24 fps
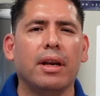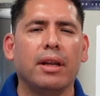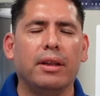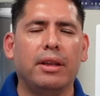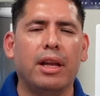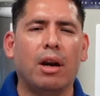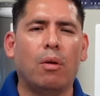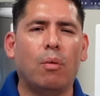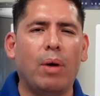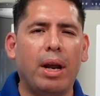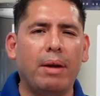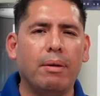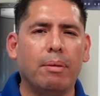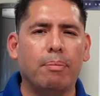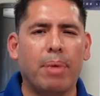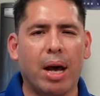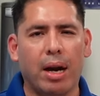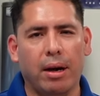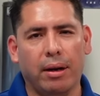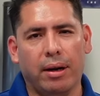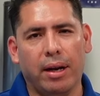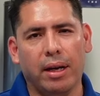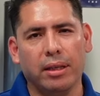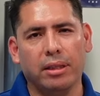that rave about
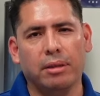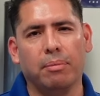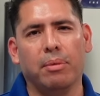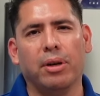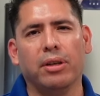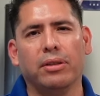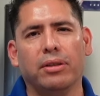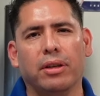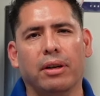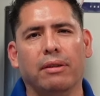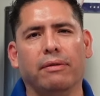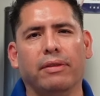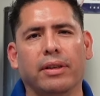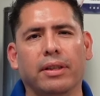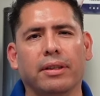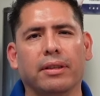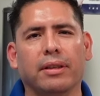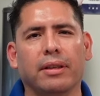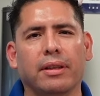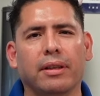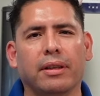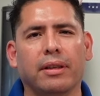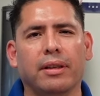our customer service.